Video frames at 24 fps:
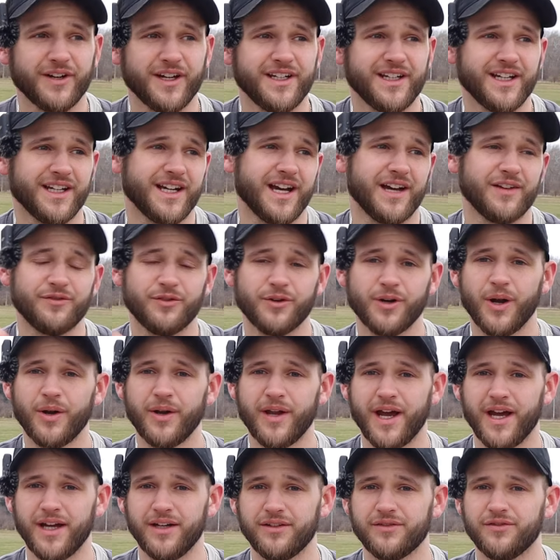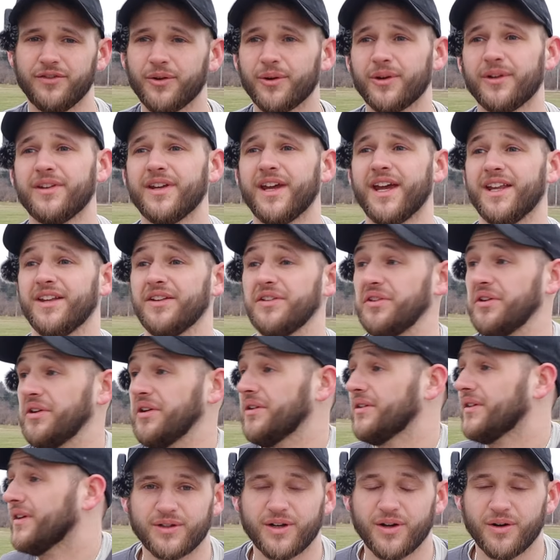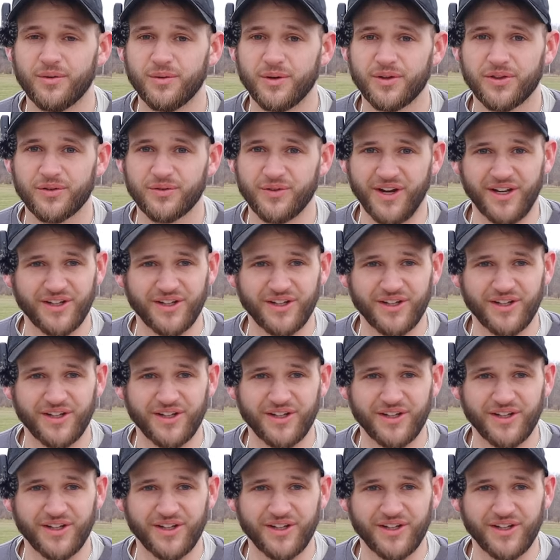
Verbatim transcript: I got 409 to 410, so we're going with the